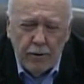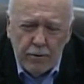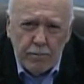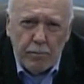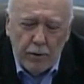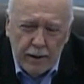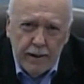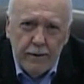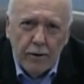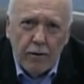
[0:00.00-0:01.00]
they're
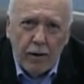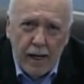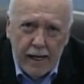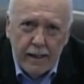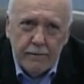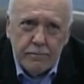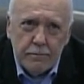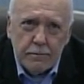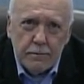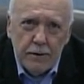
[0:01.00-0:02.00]
putting their
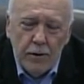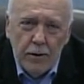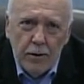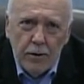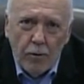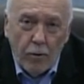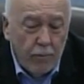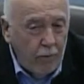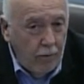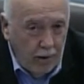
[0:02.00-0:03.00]
lives or
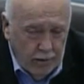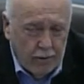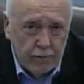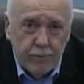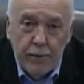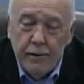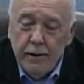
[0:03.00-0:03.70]
their health